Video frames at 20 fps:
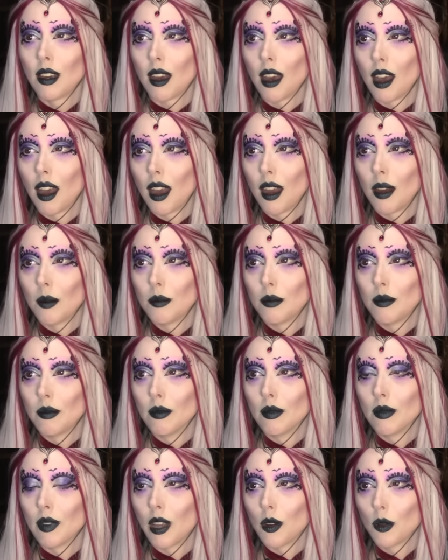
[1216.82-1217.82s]
And
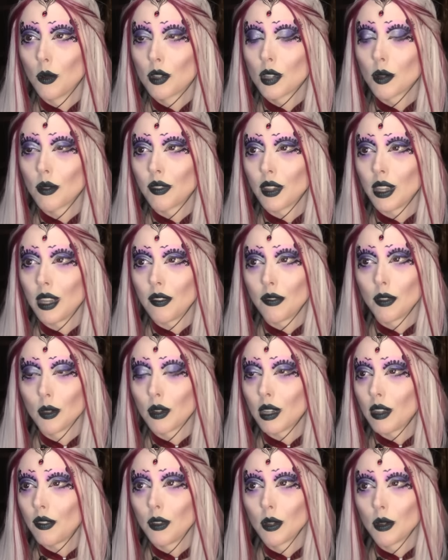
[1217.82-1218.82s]
also, if
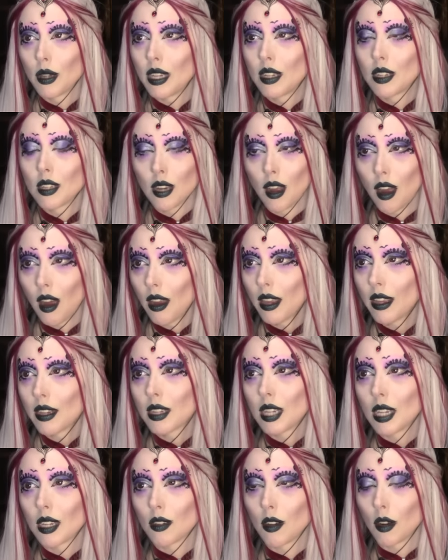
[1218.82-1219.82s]
your entire
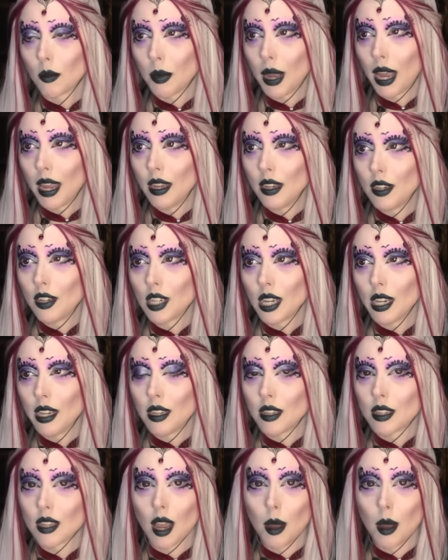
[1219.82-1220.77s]
TikTok page is